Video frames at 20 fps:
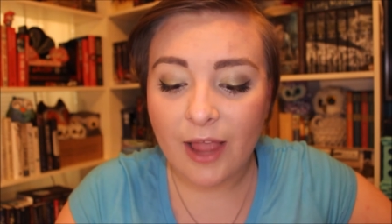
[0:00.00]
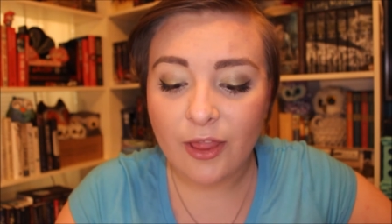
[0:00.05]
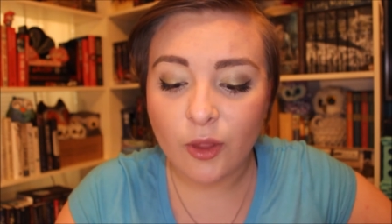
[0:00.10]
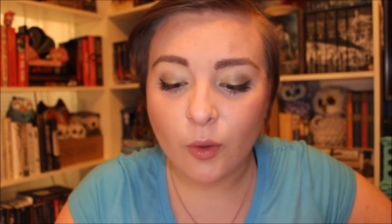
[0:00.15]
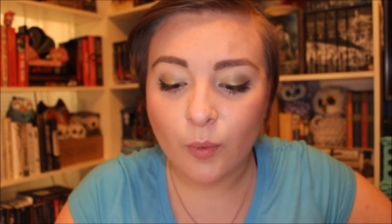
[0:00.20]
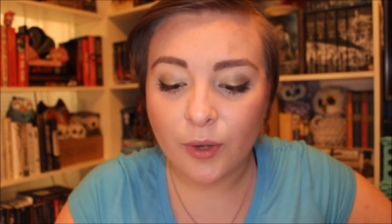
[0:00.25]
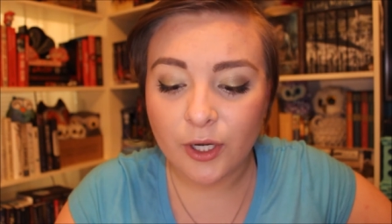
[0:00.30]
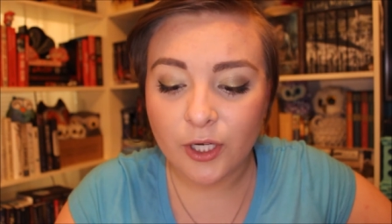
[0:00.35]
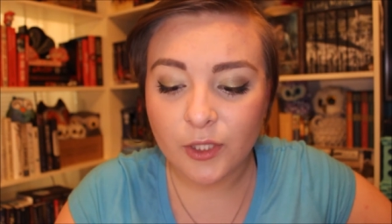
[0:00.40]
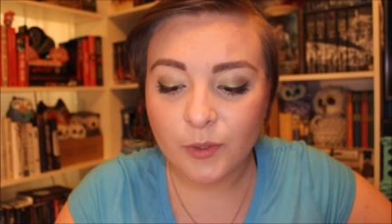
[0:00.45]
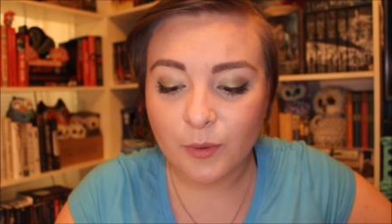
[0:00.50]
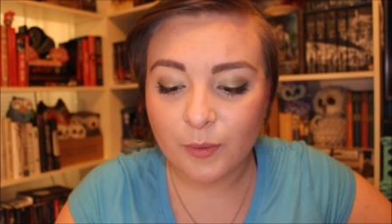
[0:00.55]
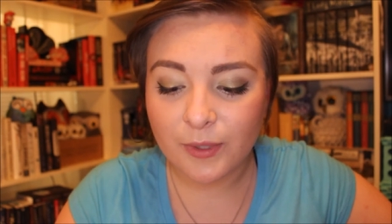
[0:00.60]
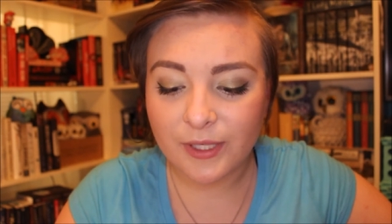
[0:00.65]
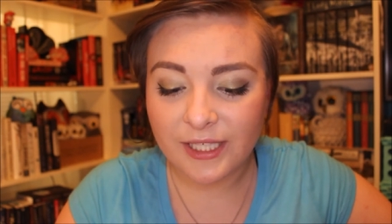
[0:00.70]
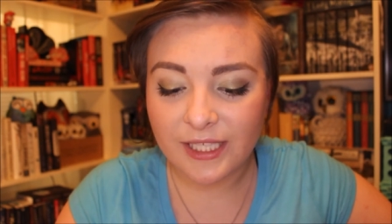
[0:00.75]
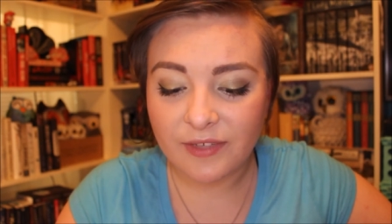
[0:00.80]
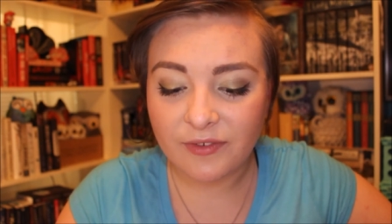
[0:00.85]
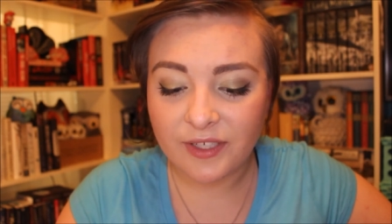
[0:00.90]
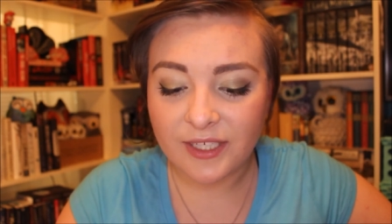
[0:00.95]
and the winners will
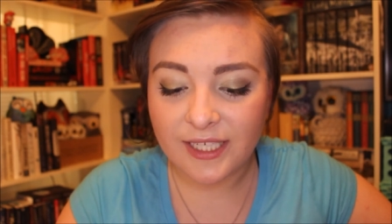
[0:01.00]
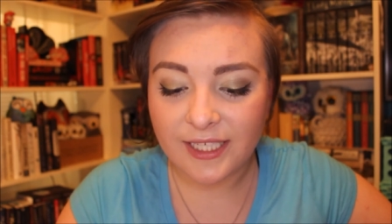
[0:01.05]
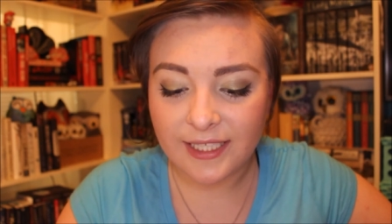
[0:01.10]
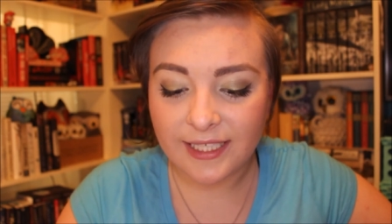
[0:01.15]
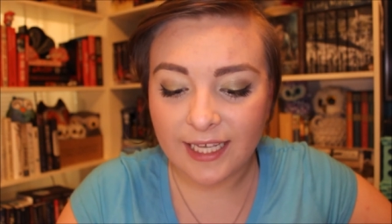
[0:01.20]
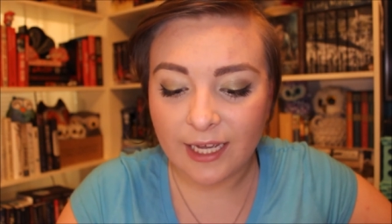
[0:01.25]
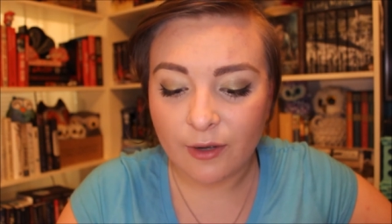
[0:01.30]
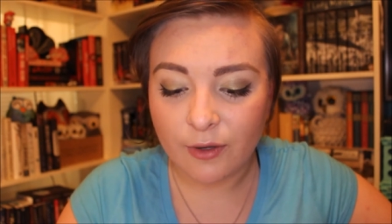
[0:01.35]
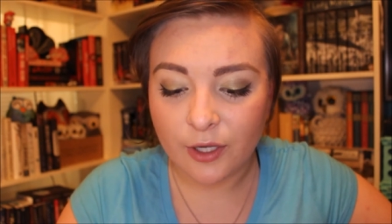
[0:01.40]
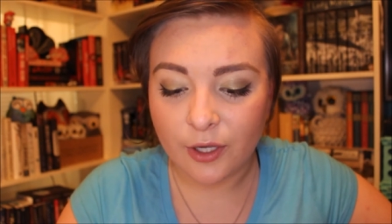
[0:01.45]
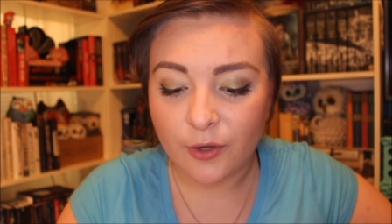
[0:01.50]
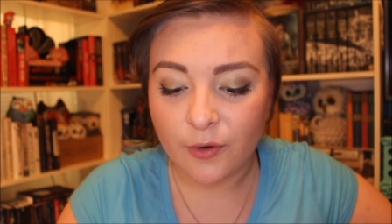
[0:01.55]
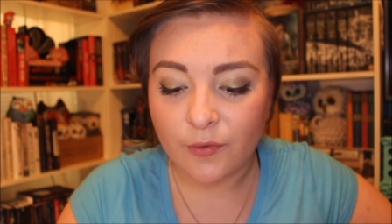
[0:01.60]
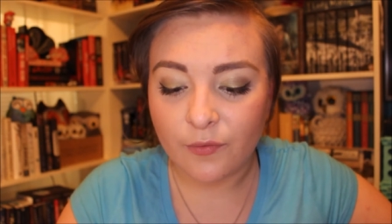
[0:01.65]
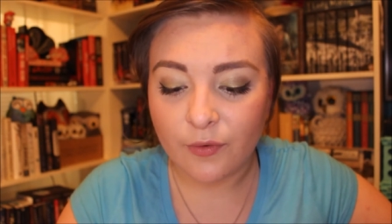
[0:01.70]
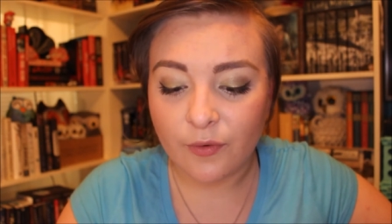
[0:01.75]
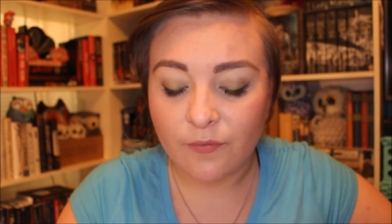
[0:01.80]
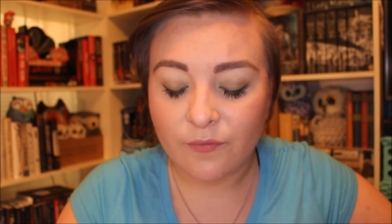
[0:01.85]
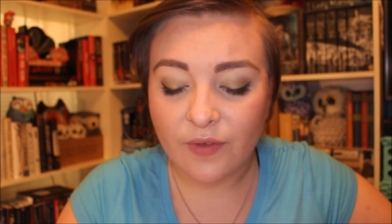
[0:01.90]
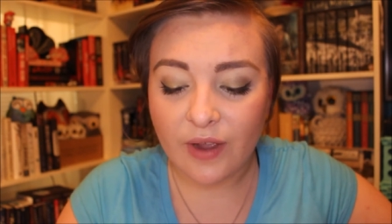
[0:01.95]
receive a discount
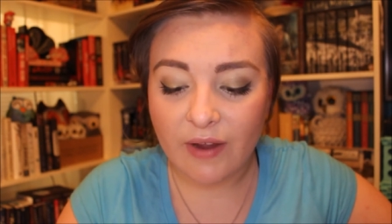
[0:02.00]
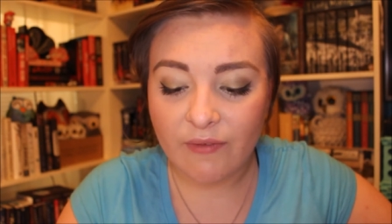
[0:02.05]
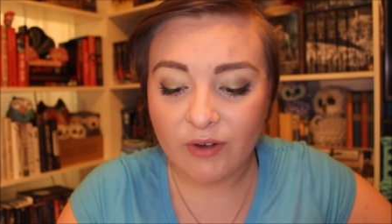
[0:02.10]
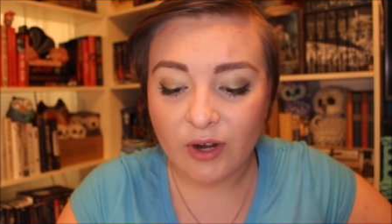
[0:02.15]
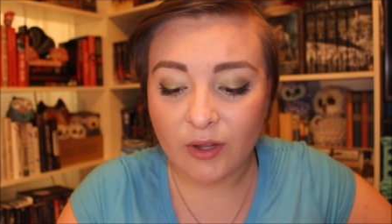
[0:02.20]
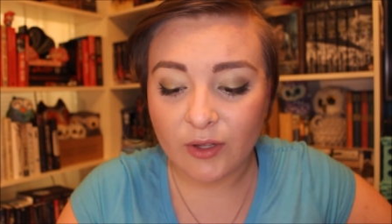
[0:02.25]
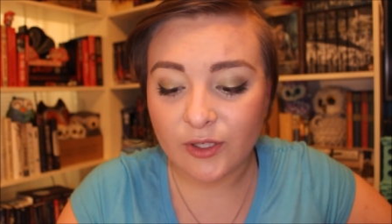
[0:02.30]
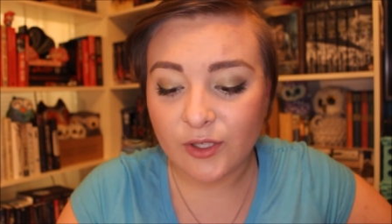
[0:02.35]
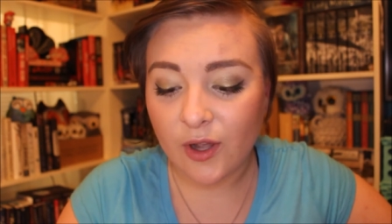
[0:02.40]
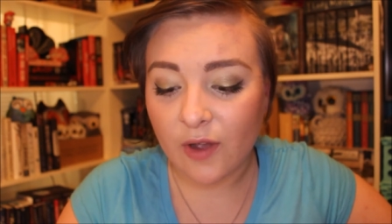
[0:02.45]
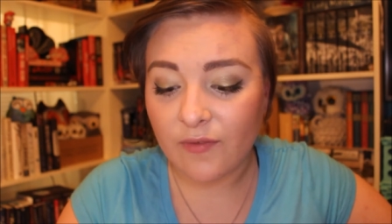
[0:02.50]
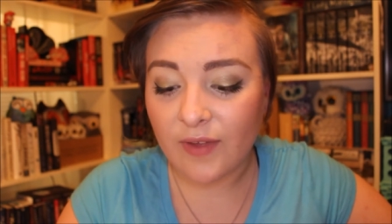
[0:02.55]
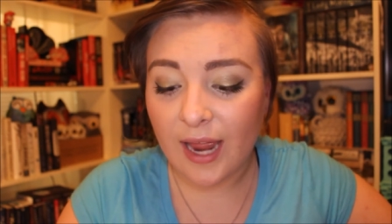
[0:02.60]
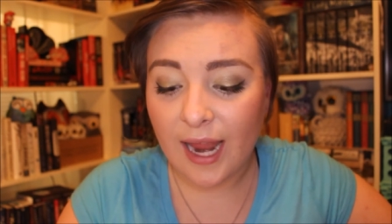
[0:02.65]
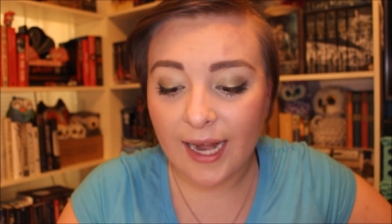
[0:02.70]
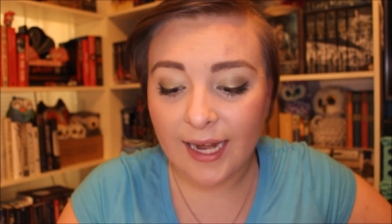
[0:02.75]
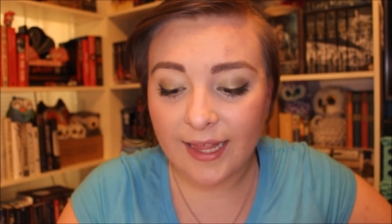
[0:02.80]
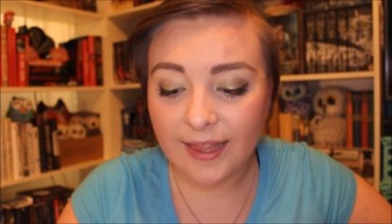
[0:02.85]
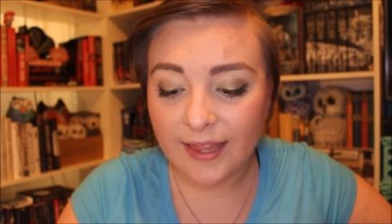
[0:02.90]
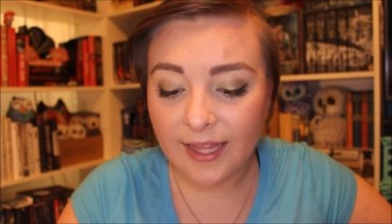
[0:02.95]
code for $5 off
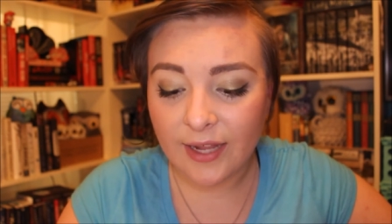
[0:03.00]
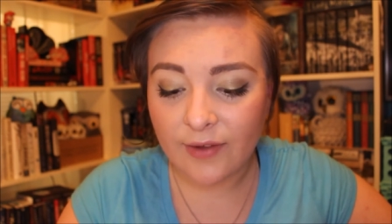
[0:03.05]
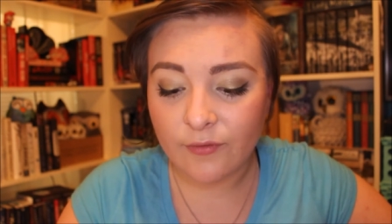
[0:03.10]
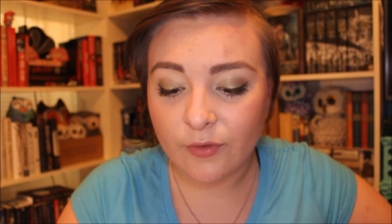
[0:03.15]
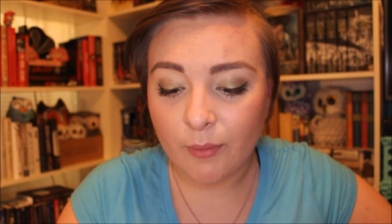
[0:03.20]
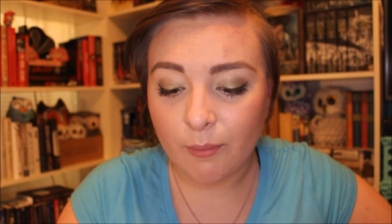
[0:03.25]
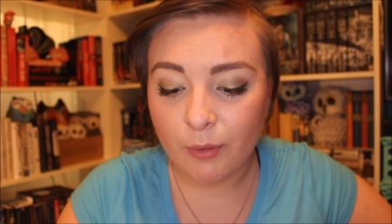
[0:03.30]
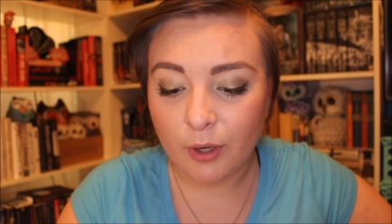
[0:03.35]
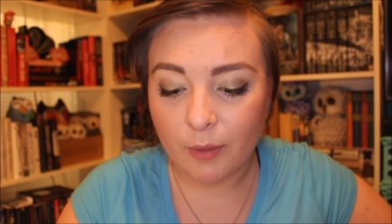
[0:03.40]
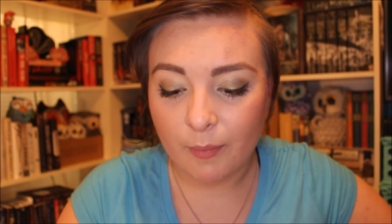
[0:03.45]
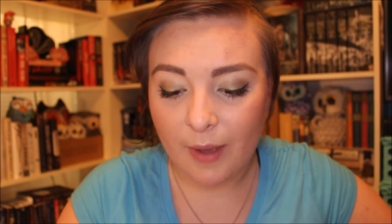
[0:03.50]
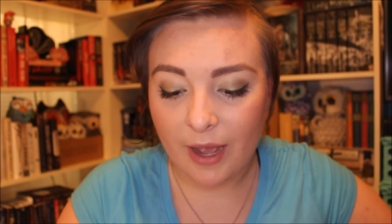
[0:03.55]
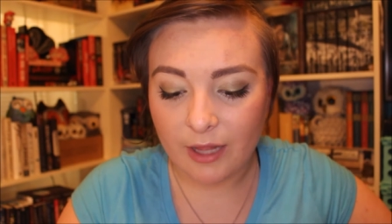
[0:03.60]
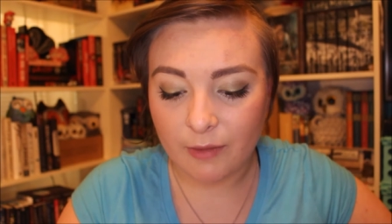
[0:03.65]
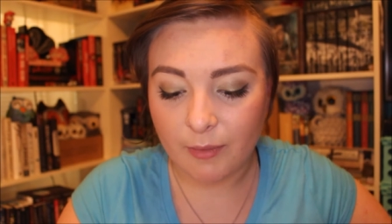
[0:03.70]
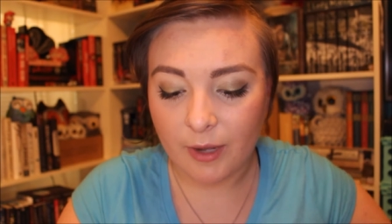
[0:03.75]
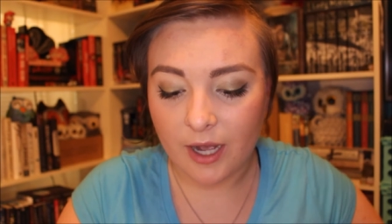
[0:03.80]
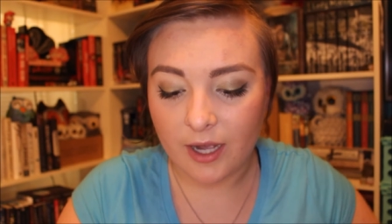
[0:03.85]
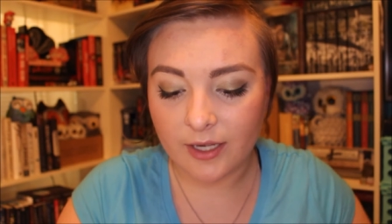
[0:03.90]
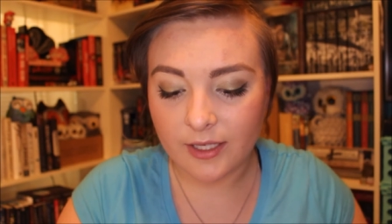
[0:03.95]
anything from
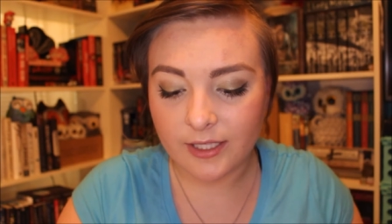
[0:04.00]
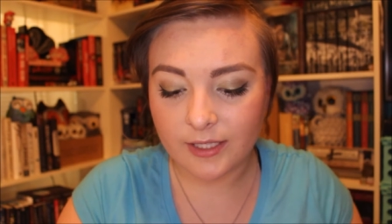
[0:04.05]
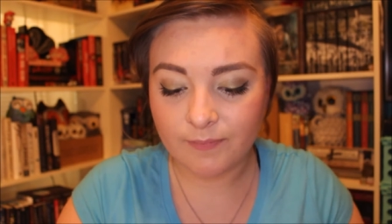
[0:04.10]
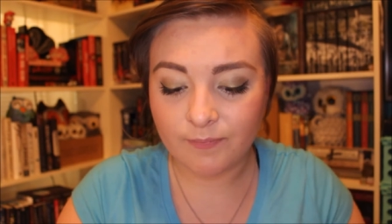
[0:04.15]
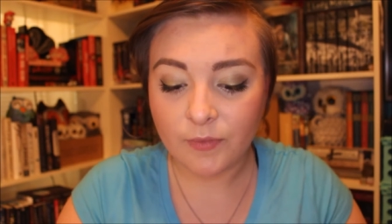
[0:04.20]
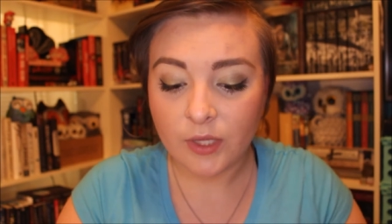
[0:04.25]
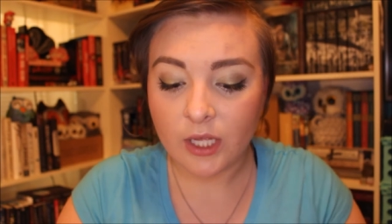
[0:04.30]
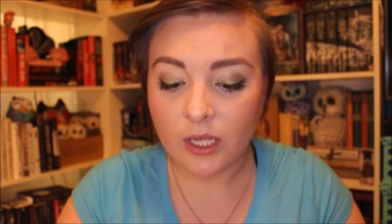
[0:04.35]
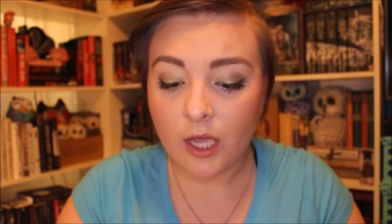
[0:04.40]
BookBathBox.